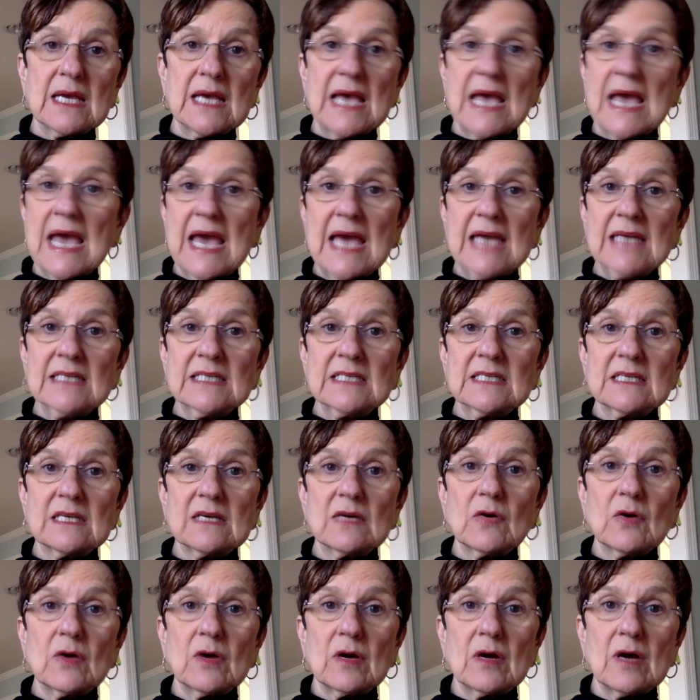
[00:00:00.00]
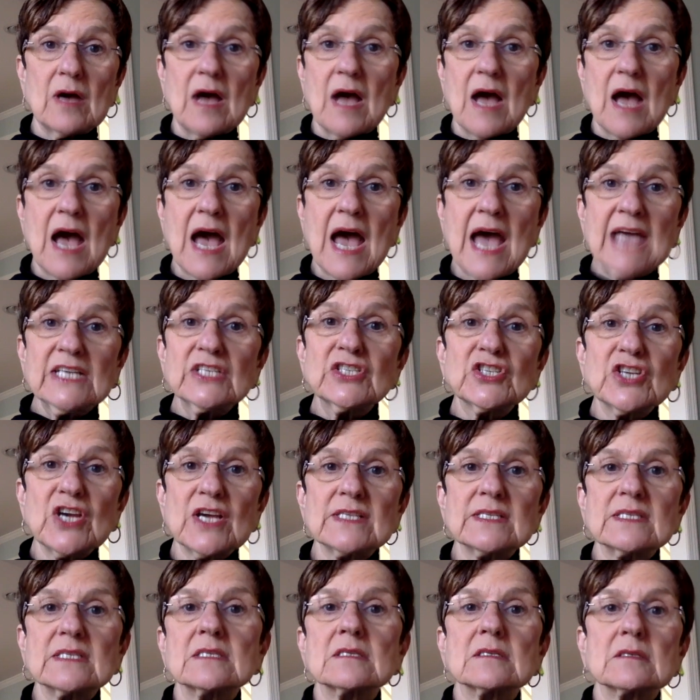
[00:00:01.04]
And I
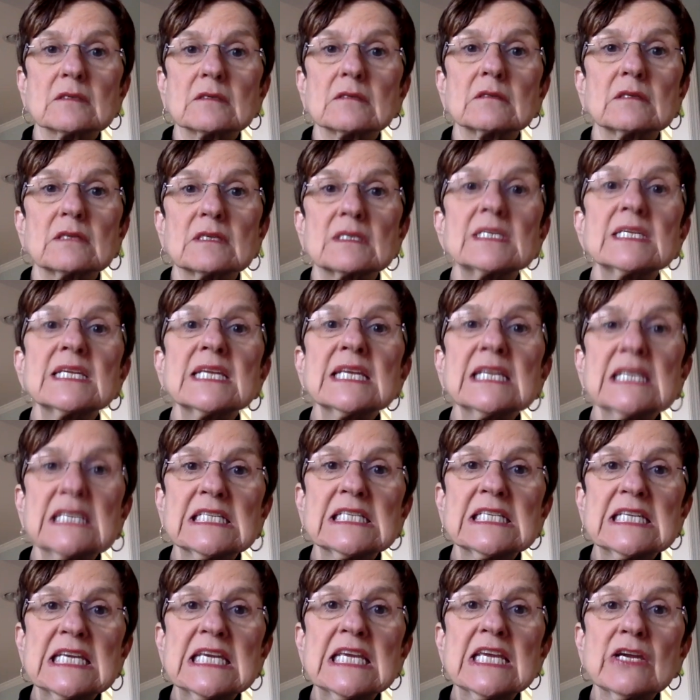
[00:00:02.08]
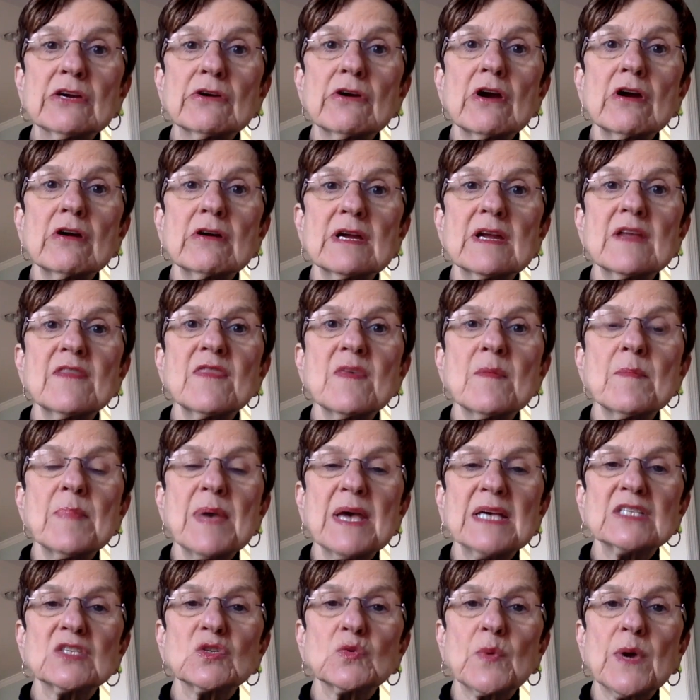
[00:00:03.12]
just needed to hear her in the
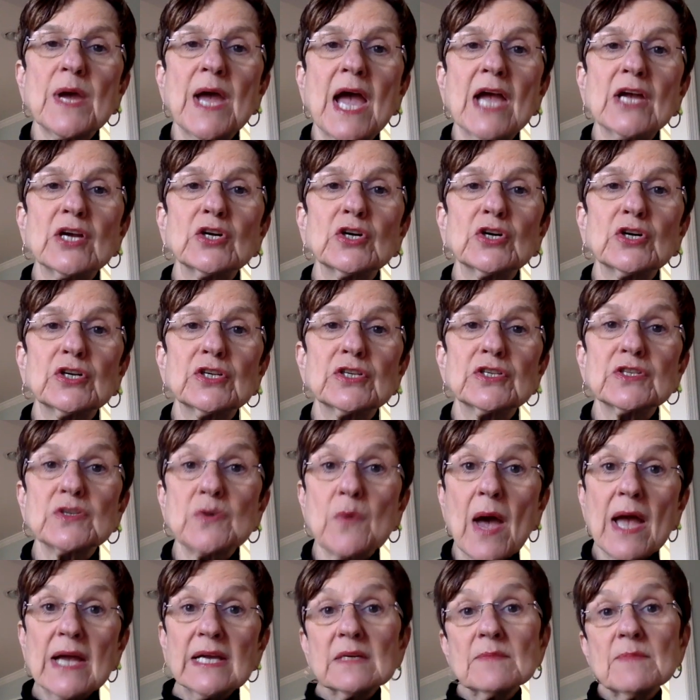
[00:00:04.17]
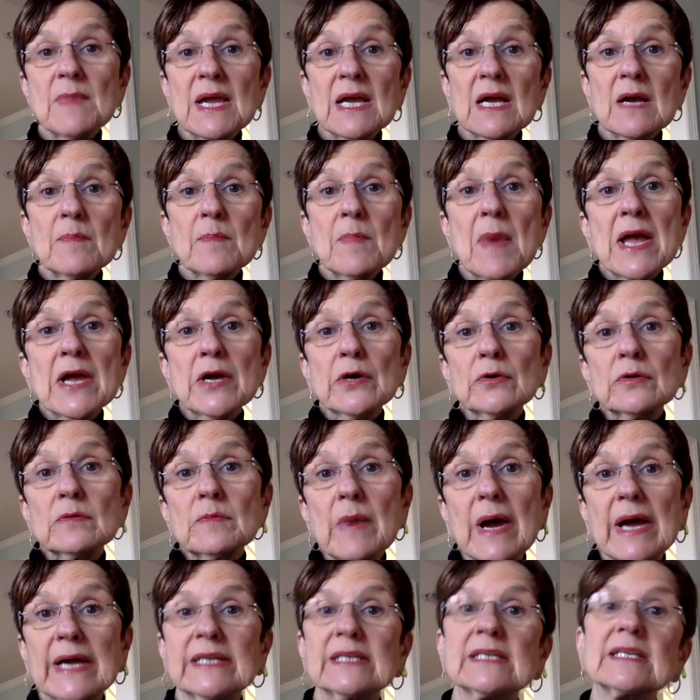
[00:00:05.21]
best way I could so I could make up my own
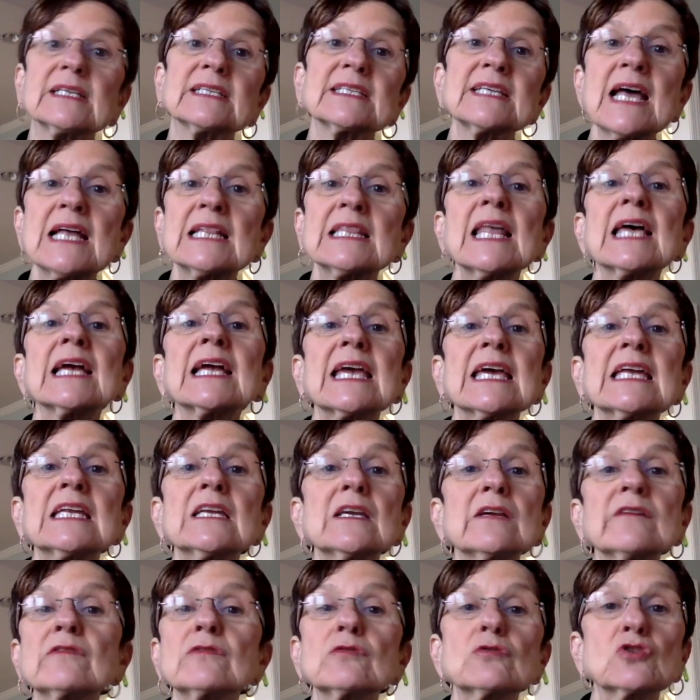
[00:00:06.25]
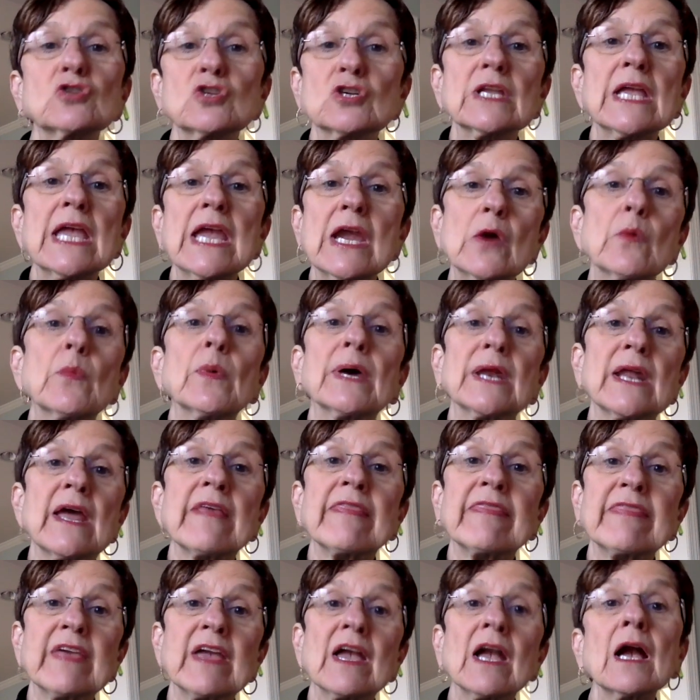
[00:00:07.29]
mind. Not like any of you should care what I
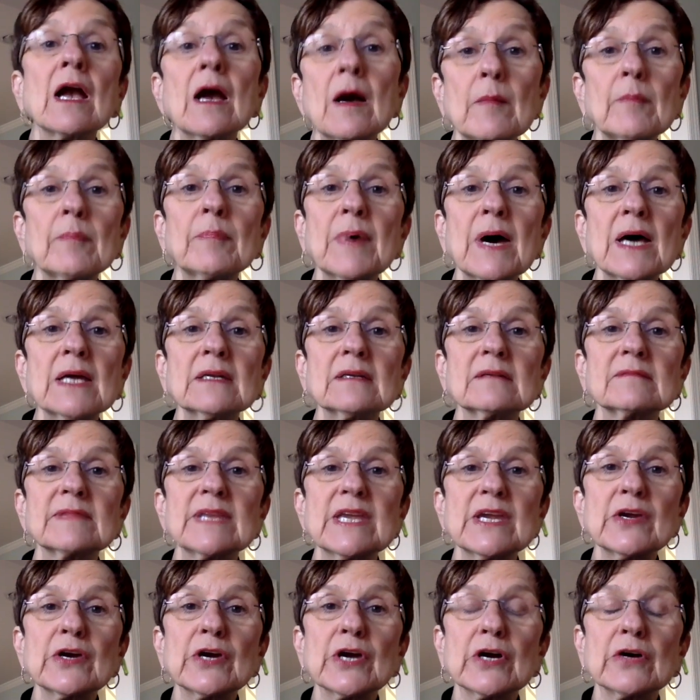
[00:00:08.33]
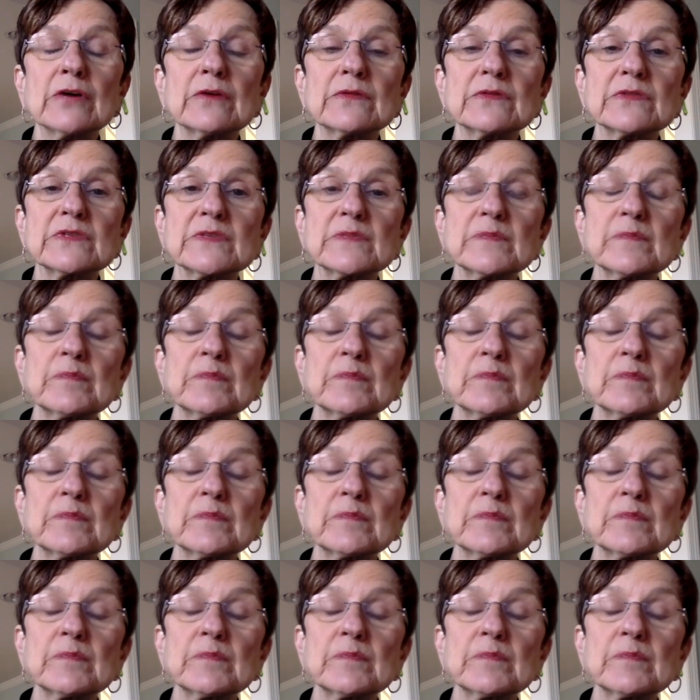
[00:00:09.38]
think, but here goes.